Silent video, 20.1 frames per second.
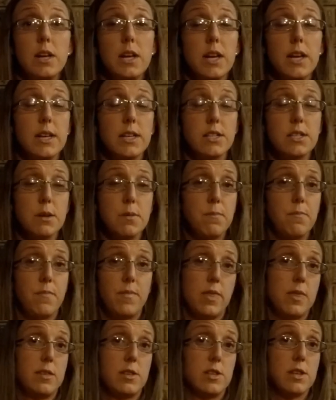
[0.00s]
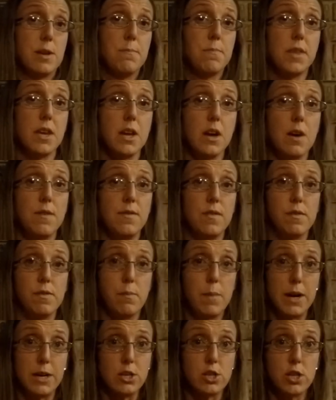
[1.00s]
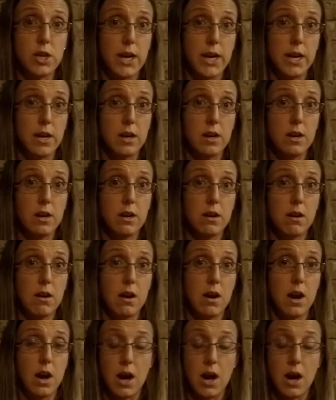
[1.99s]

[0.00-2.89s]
getting some something off of my Traeger.